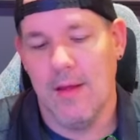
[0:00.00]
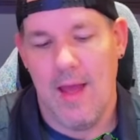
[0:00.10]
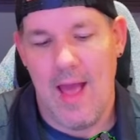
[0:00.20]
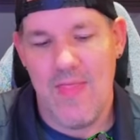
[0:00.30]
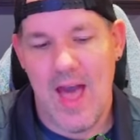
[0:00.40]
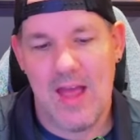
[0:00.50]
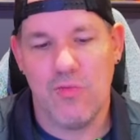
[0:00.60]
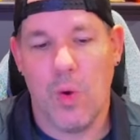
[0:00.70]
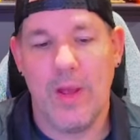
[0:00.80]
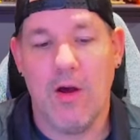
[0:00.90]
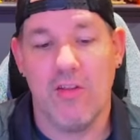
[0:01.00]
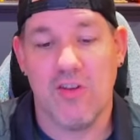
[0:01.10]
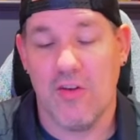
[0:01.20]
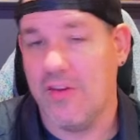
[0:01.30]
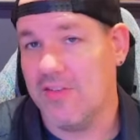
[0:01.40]
And that is what we call
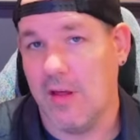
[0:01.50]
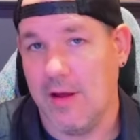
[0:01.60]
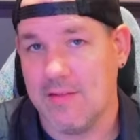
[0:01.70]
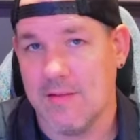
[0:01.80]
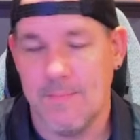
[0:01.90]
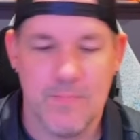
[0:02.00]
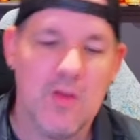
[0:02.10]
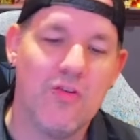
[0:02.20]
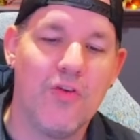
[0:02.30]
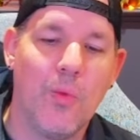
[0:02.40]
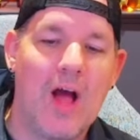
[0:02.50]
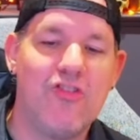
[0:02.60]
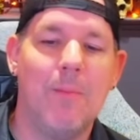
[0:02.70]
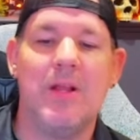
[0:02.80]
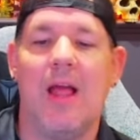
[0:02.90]
surface thoughts. So if you're
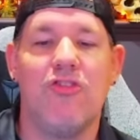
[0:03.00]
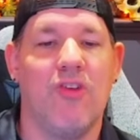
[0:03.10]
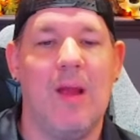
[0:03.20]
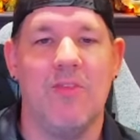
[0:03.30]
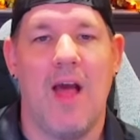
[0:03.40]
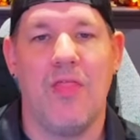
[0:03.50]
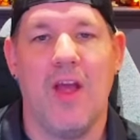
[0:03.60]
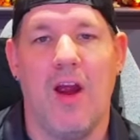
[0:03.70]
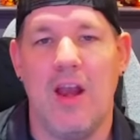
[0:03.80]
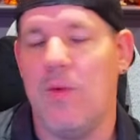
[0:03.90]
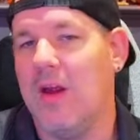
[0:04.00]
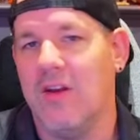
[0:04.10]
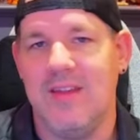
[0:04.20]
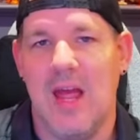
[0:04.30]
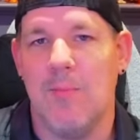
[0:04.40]
watching play streams out there and you hear a
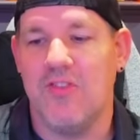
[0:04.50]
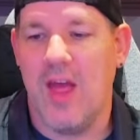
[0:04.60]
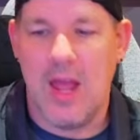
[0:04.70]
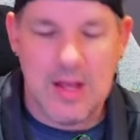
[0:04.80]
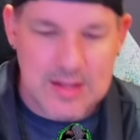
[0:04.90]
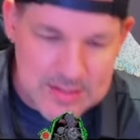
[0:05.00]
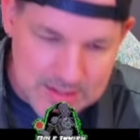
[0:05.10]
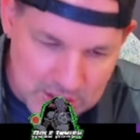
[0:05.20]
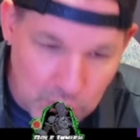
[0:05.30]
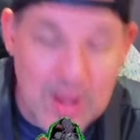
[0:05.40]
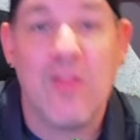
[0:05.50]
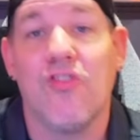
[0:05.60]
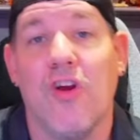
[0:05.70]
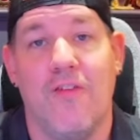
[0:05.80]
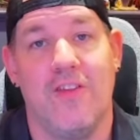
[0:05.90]
DM say, you get the
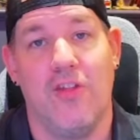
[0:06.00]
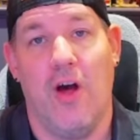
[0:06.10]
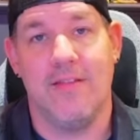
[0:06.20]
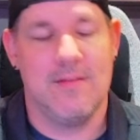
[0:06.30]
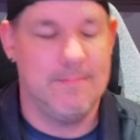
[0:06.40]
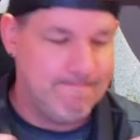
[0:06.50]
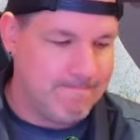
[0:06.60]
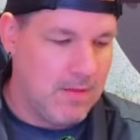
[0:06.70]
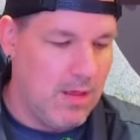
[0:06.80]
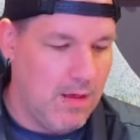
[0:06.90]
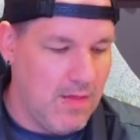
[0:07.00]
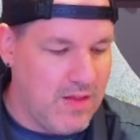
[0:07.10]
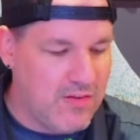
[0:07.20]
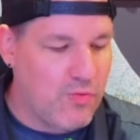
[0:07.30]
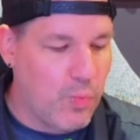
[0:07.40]
surface thoughts.
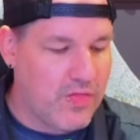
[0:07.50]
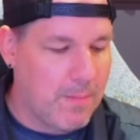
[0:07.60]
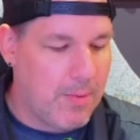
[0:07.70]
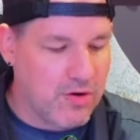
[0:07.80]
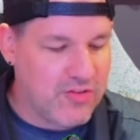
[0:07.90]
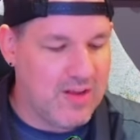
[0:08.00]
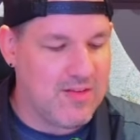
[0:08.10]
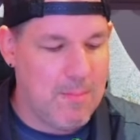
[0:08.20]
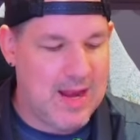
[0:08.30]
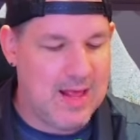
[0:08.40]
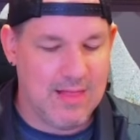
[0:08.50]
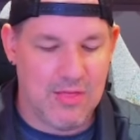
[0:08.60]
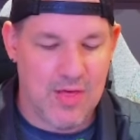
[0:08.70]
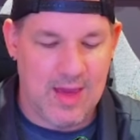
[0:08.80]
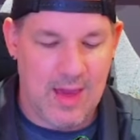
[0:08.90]
This is what the person is immediately
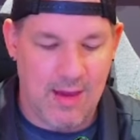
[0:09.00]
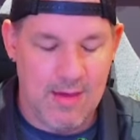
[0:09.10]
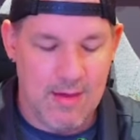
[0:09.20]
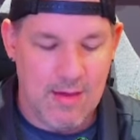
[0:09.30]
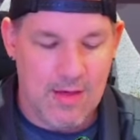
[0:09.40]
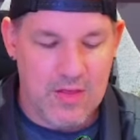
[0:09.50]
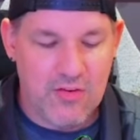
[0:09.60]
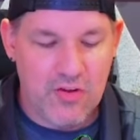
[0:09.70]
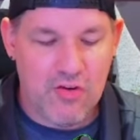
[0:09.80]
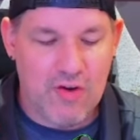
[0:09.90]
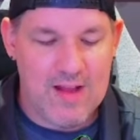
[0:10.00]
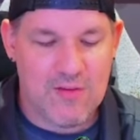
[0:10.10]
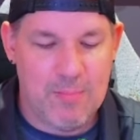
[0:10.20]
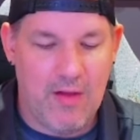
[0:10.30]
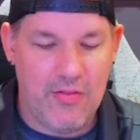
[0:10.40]
thinking. This is a great
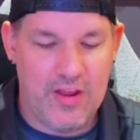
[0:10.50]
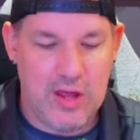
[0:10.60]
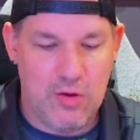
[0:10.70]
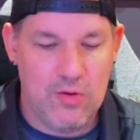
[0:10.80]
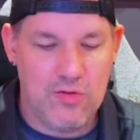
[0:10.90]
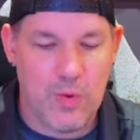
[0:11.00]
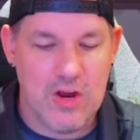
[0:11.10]
spell to use when you're